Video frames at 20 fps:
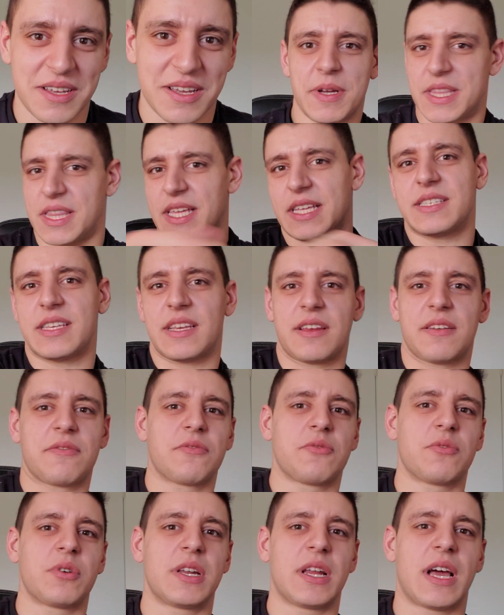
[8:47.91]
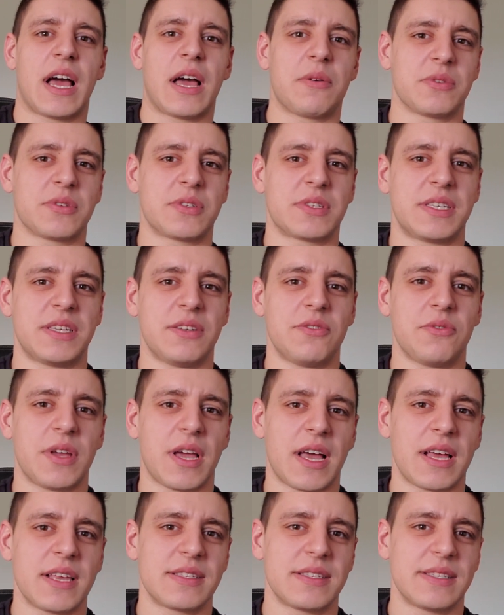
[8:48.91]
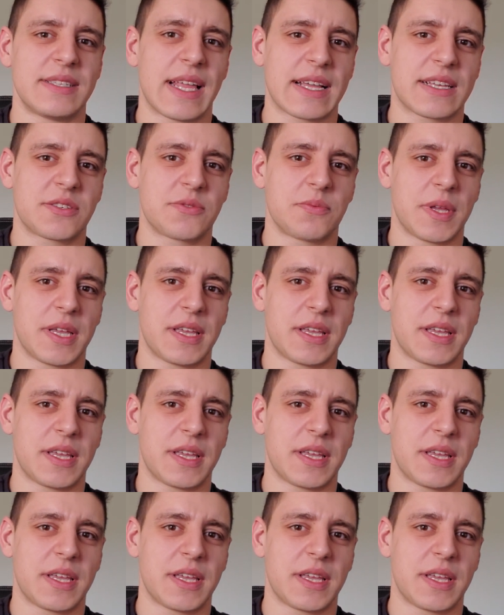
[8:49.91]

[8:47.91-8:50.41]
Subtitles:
But that's it, everyone. I will see you guys next